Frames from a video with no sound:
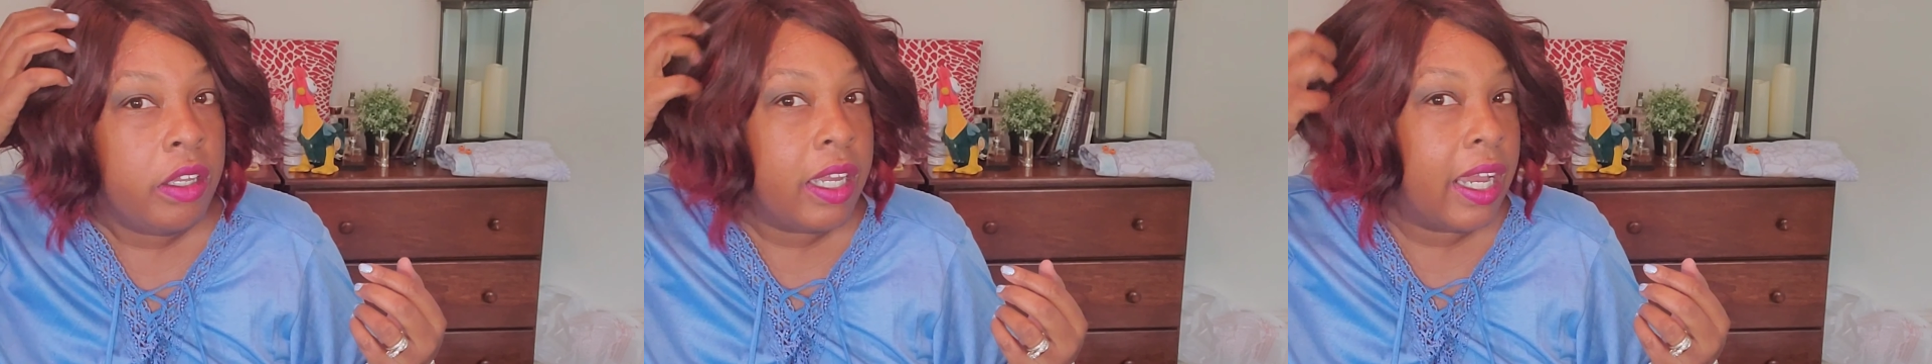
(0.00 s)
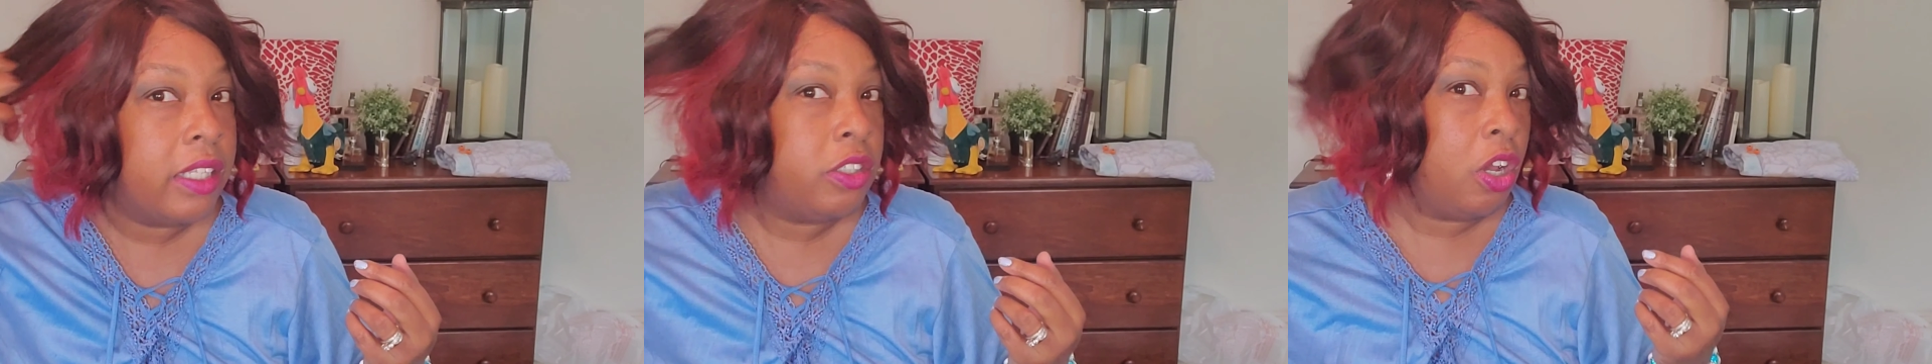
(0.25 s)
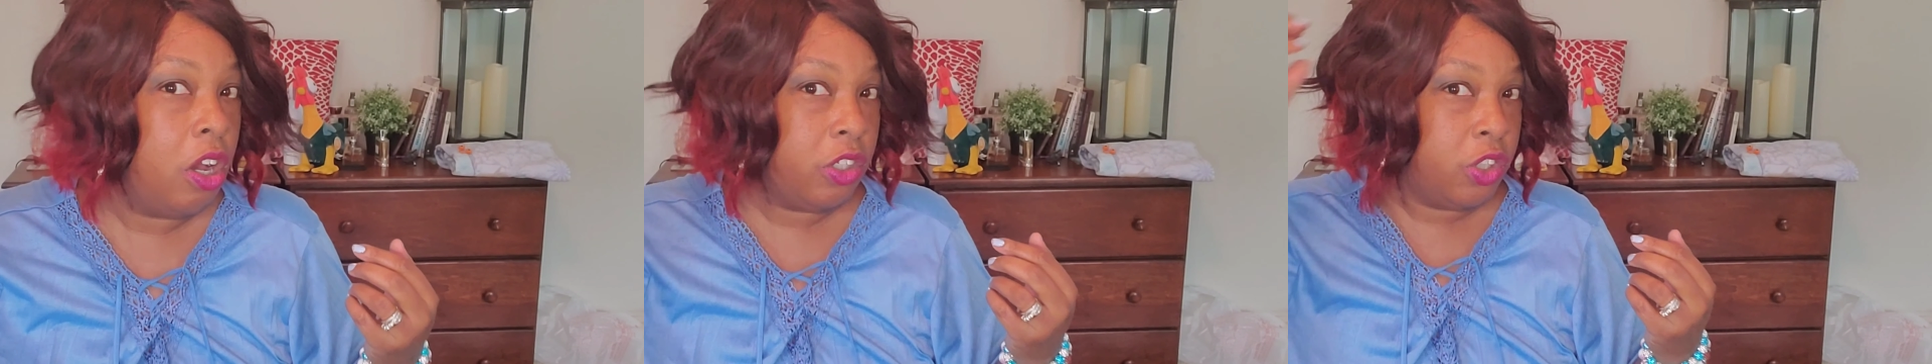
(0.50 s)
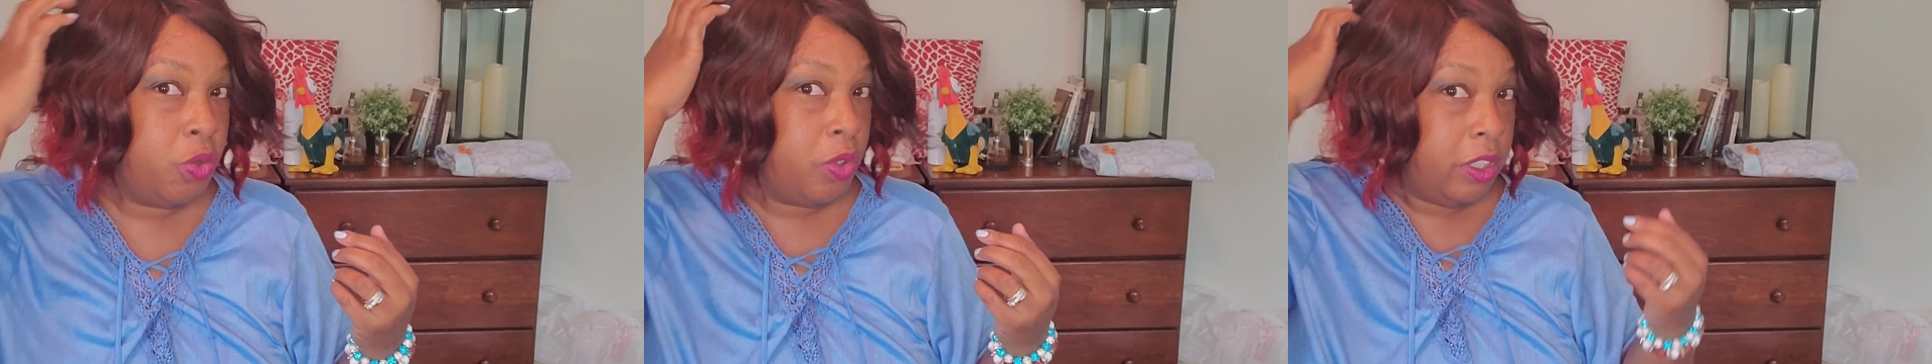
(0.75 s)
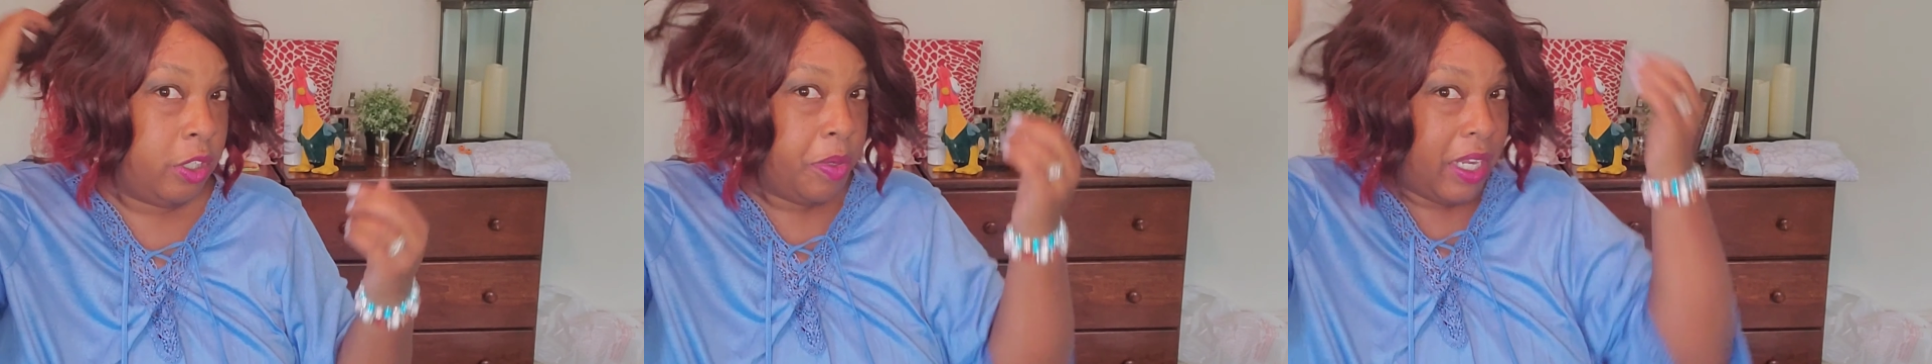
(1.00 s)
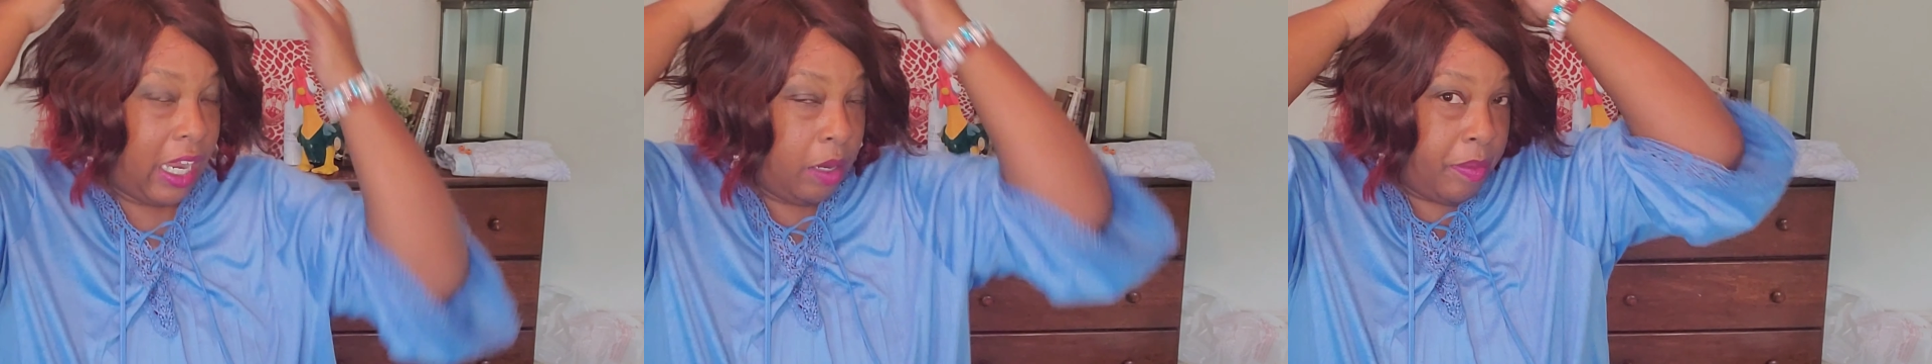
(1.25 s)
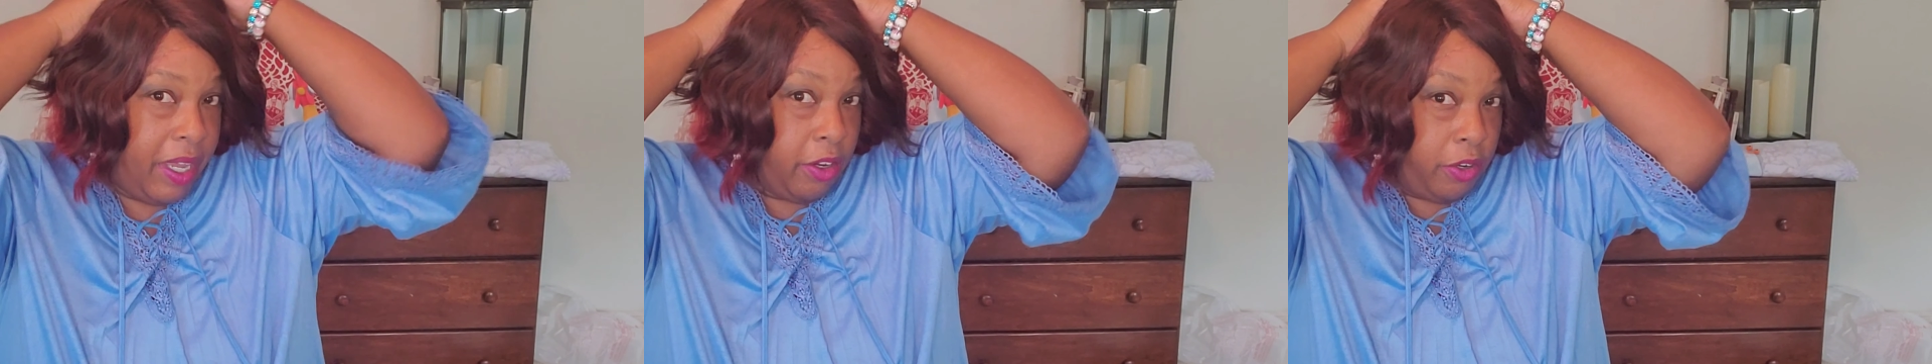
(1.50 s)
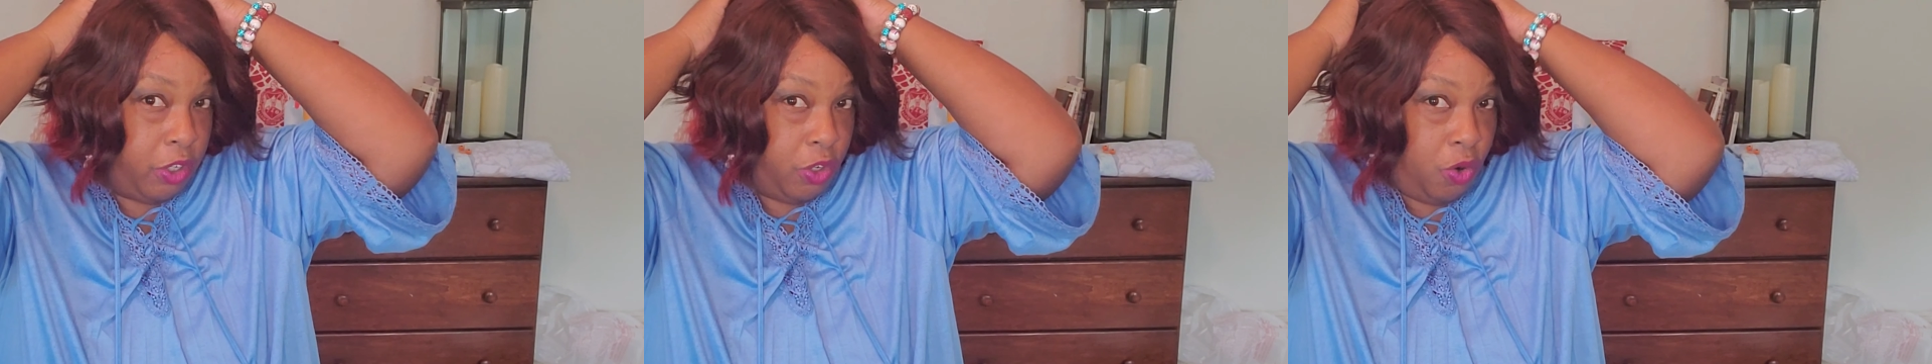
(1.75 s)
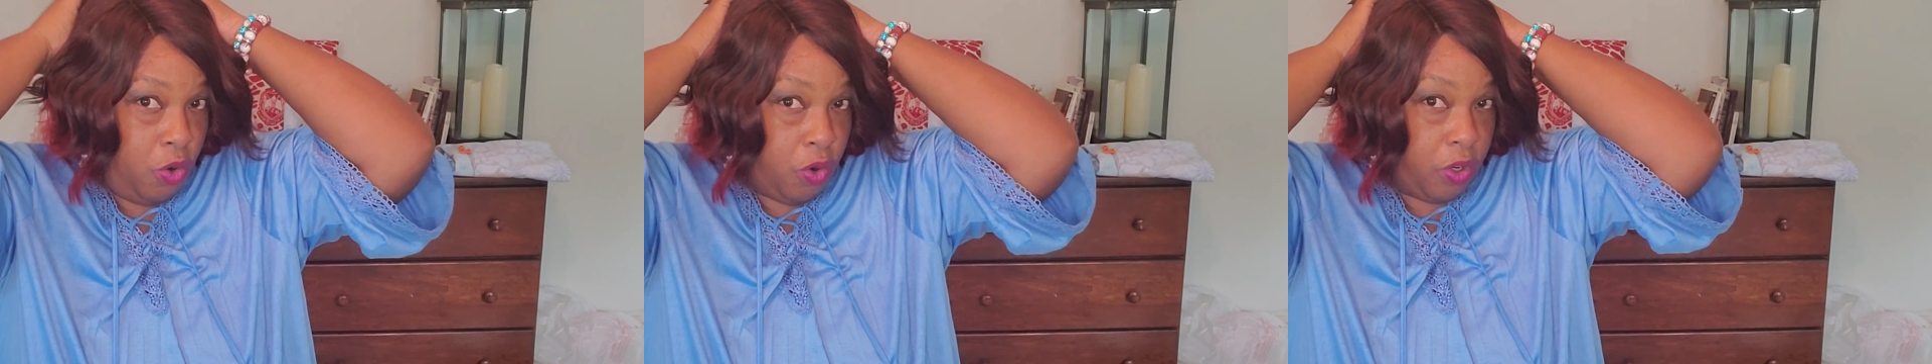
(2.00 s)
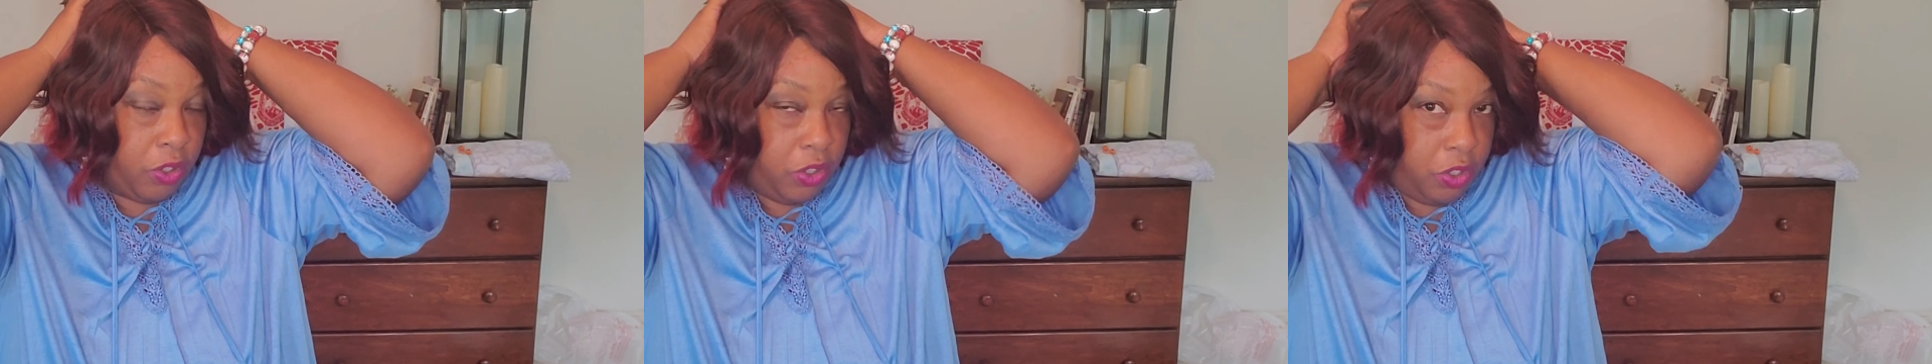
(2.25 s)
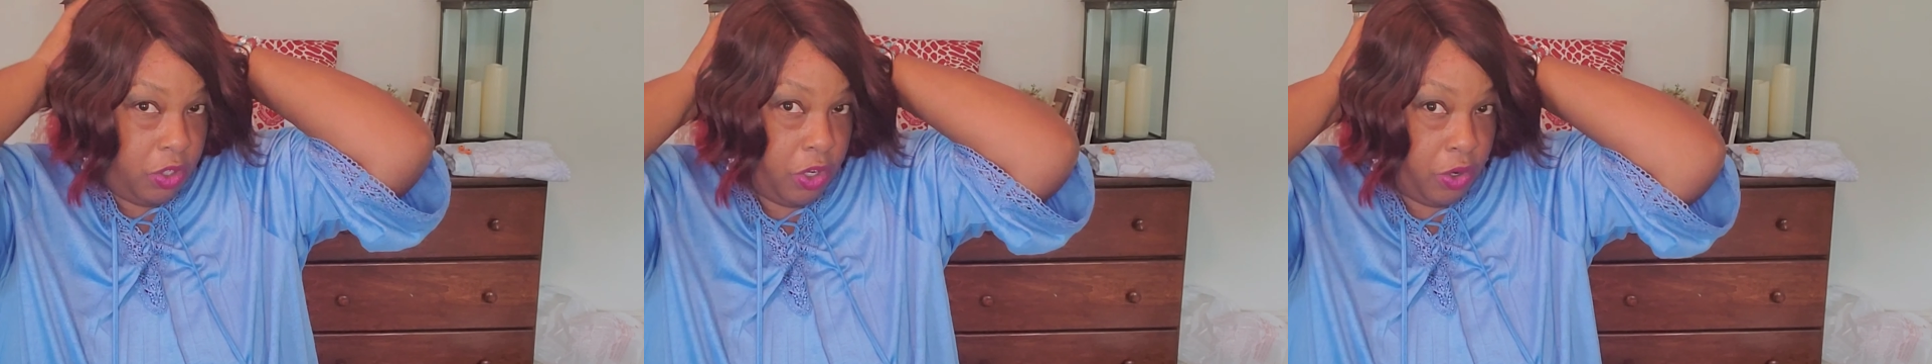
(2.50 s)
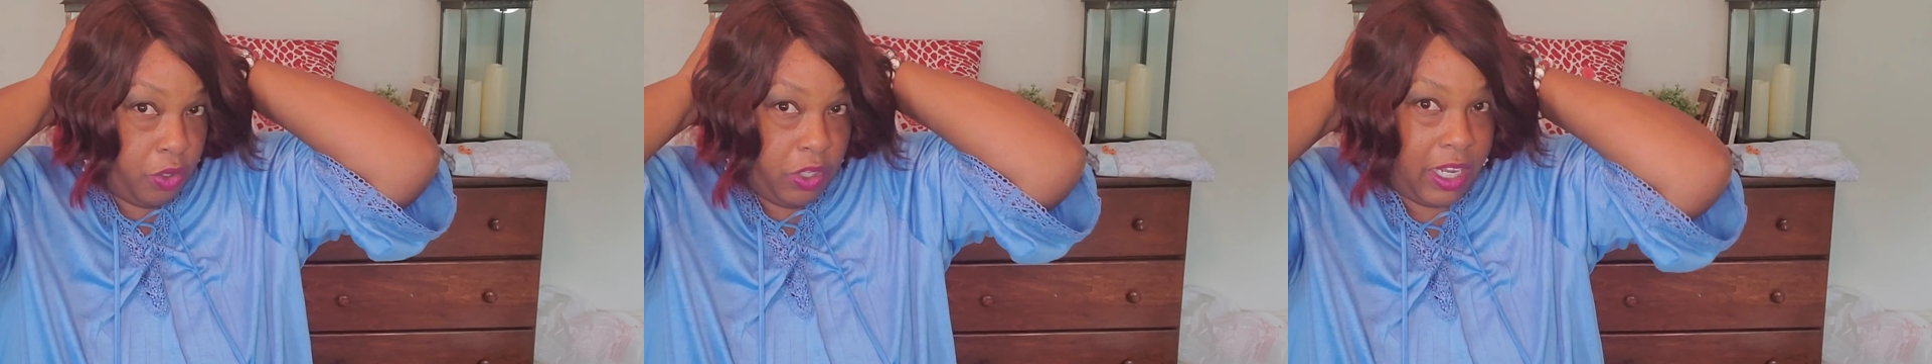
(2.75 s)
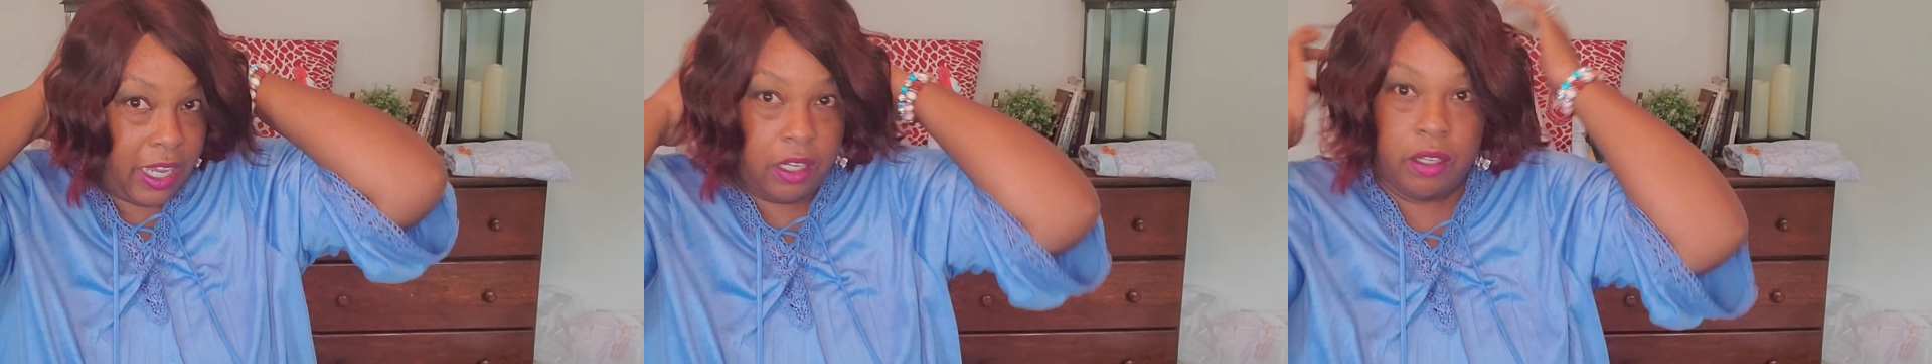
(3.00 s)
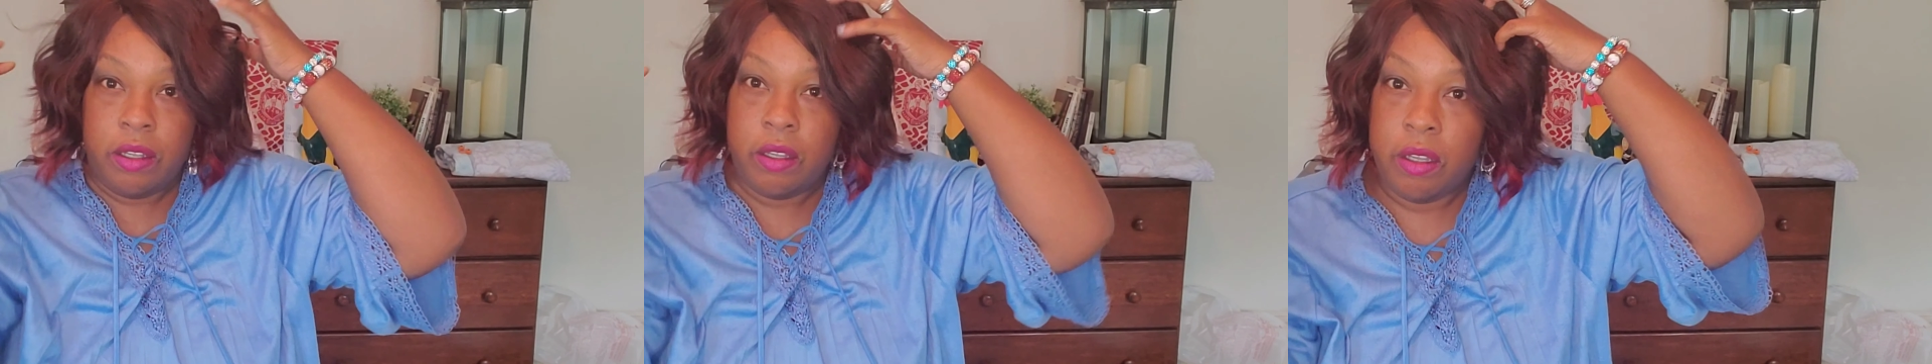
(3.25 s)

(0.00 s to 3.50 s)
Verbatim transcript: You got to talk to her a little bit. You got to make her yours, you know. You got to